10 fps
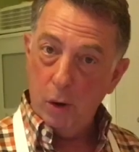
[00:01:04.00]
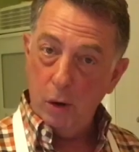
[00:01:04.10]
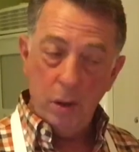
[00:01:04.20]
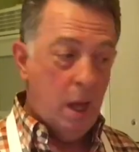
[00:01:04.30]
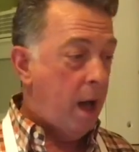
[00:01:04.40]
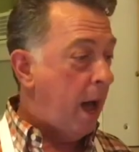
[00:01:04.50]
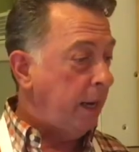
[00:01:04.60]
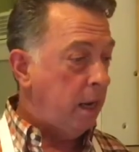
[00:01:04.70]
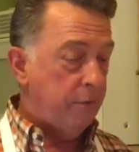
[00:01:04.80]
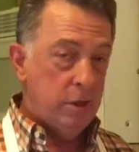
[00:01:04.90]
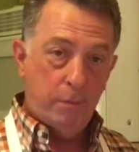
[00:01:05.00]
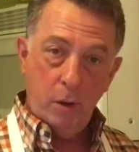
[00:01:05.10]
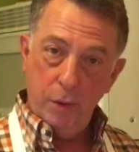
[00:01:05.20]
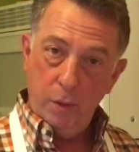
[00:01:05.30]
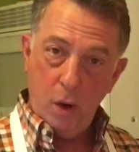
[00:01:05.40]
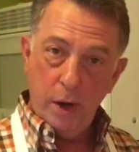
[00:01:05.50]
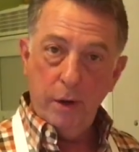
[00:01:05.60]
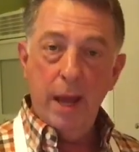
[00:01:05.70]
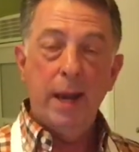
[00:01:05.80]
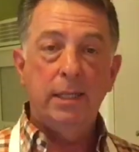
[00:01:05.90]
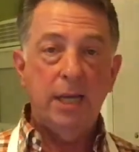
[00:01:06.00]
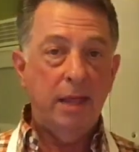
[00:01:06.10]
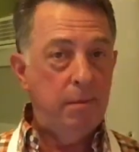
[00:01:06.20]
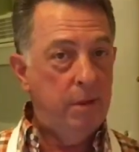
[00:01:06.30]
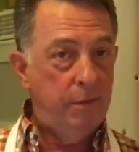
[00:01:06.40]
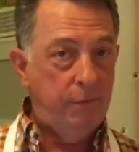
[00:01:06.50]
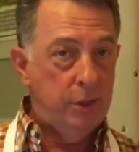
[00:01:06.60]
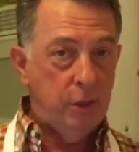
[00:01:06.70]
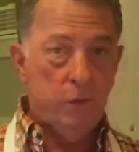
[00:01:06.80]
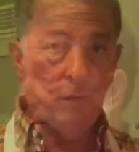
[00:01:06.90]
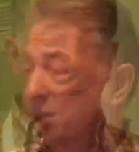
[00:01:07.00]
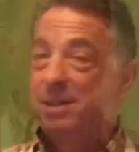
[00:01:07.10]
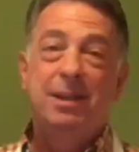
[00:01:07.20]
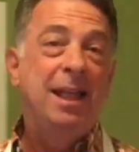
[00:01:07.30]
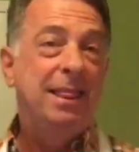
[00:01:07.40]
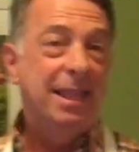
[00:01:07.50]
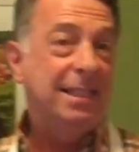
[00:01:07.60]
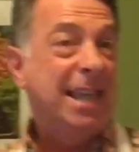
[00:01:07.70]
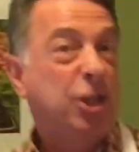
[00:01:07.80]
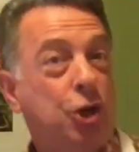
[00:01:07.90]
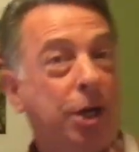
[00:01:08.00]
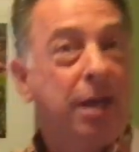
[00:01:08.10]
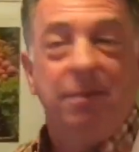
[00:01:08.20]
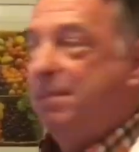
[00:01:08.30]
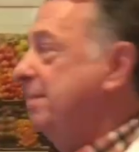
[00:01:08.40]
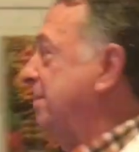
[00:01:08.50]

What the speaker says: bowl, I covered the bowl with water, and I sat them in the fridge overnight. Let's get cooking.